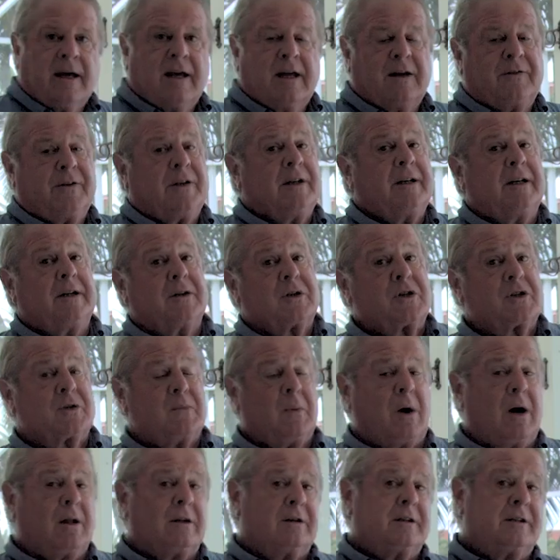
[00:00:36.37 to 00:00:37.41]
If you need a
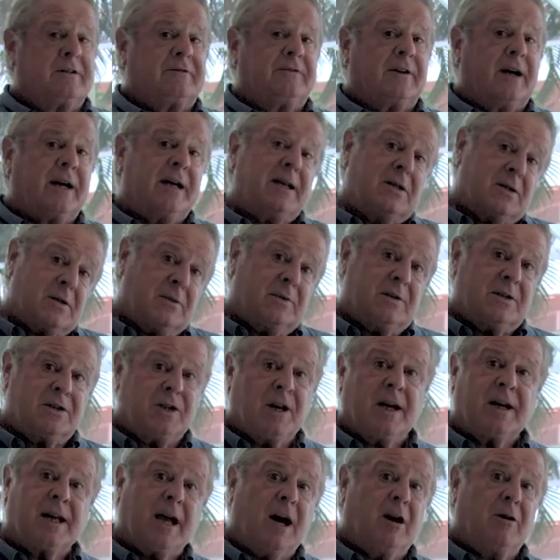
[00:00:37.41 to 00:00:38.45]
smaller device,
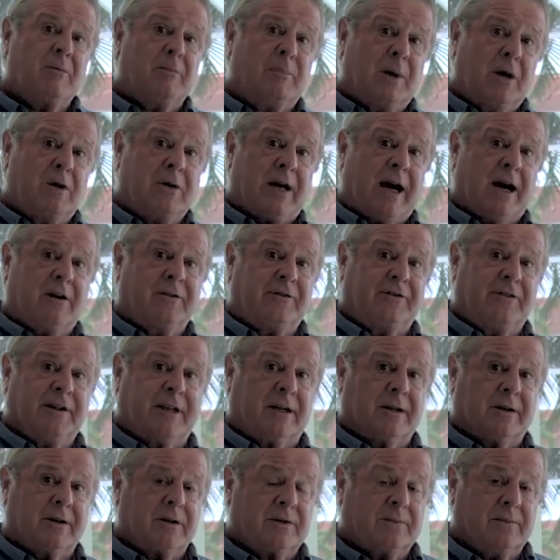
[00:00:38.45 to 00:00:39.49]
check out Boat
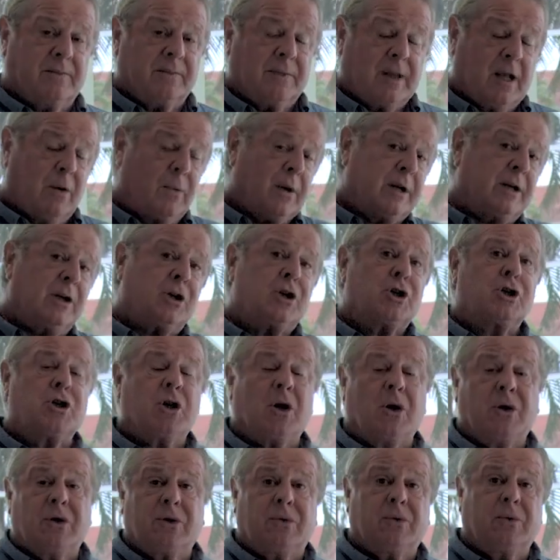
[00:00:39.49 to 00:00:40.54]
Outfitters. Now we're going to
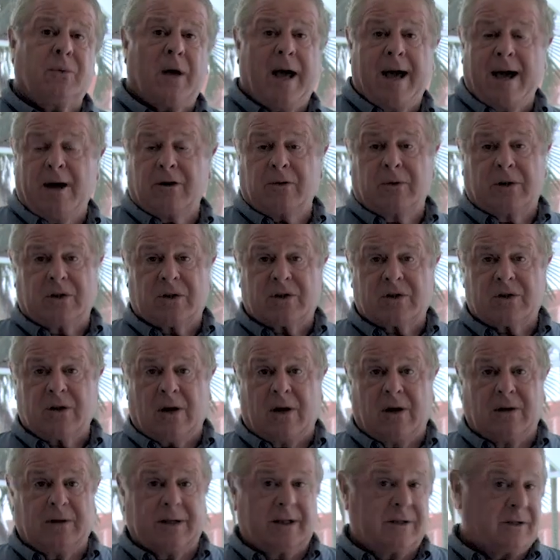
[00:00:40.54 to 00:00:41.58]
show you how to
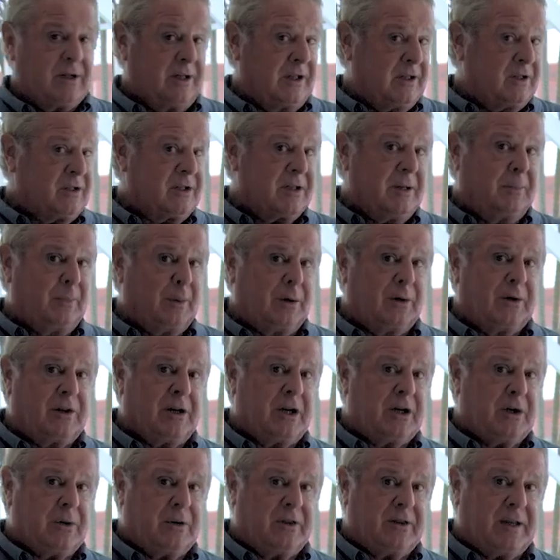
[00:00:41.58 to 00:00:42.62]
install this and it's simpler
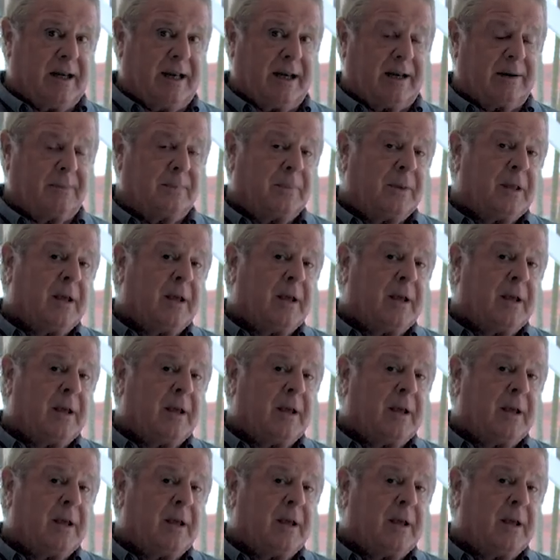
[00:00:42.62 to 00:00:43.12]
than you think,